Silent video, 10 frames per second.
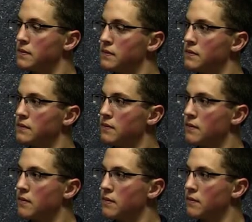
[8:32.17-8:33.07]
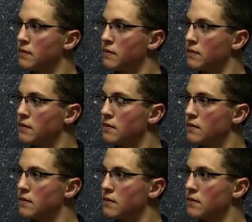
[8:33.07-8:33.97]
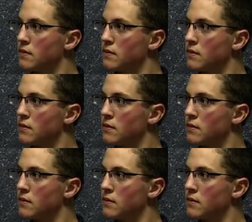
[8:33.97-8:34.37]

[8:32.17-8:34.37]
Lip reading: The person shown says nothing.